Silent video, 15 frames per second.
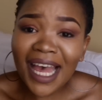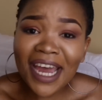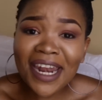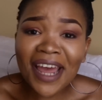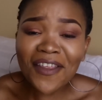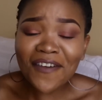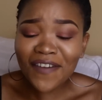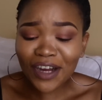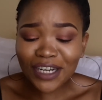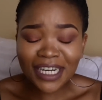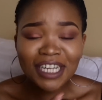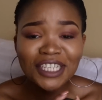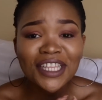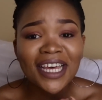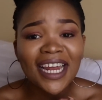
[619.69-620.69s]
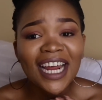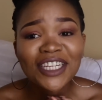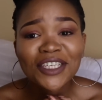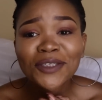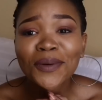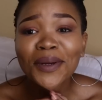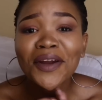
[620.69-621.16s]
Another foundation that I
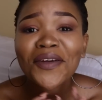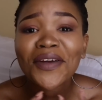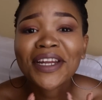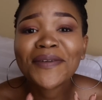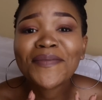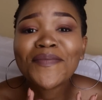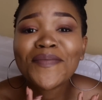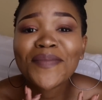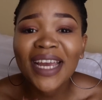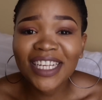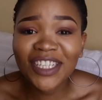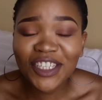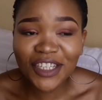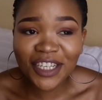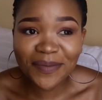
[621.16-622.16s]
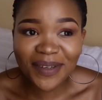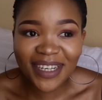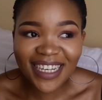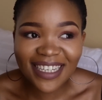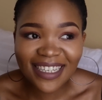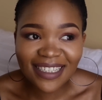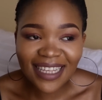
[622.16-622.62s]
just want to really mention,
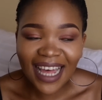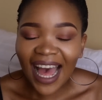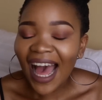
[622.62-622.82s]
because